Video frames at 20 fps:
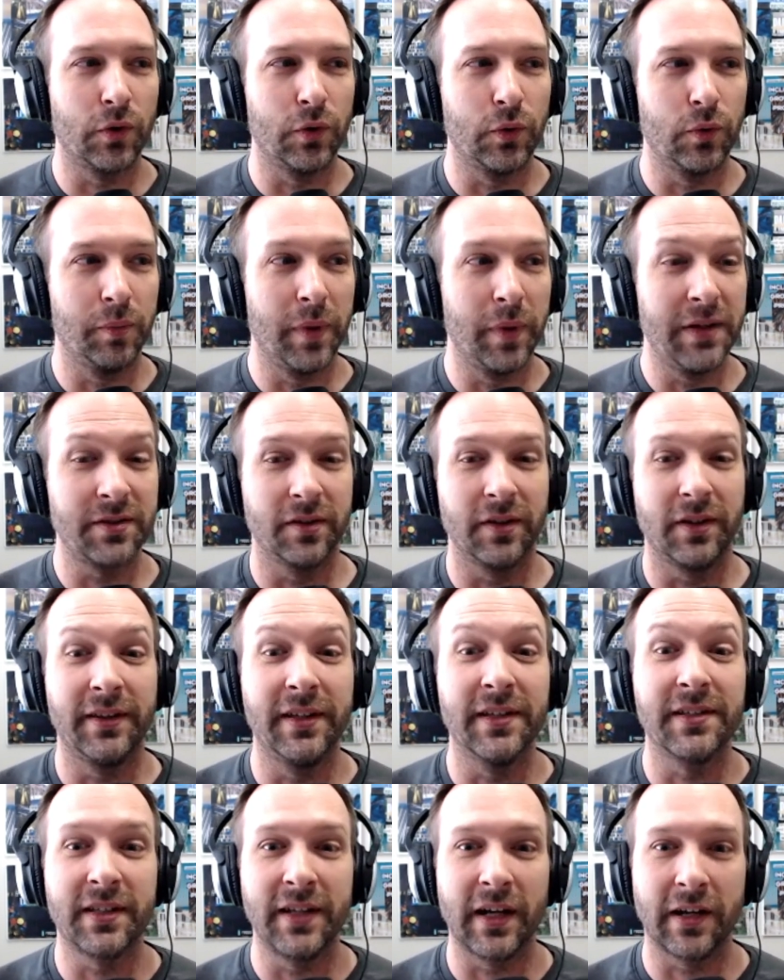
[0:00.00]
to basically
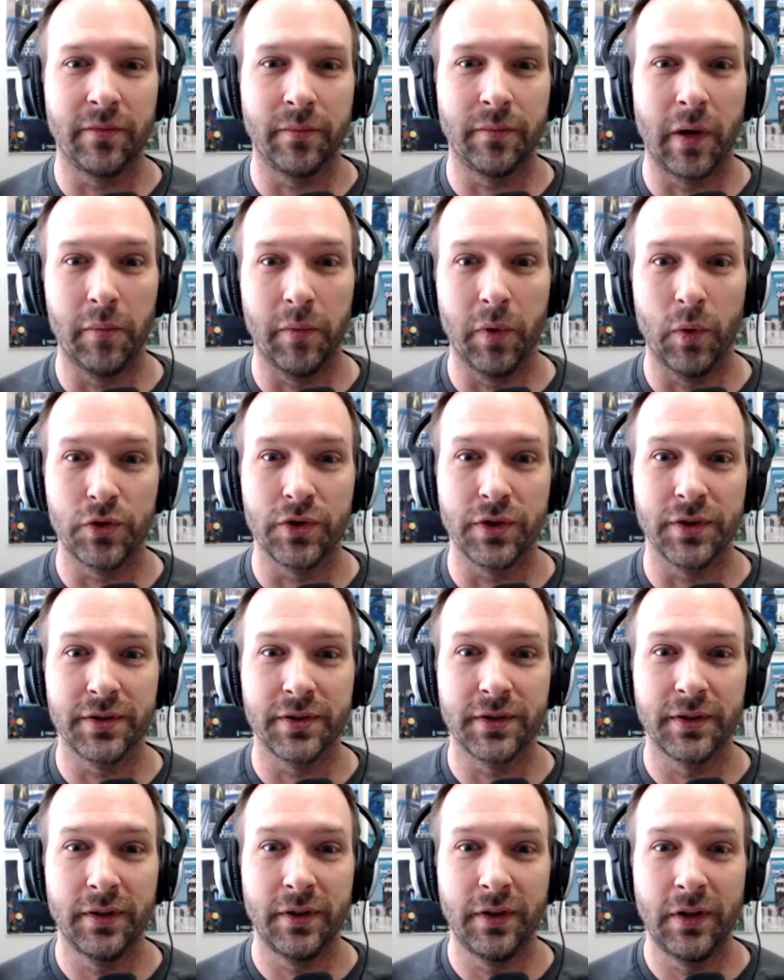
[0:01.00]
disconnect from my emotions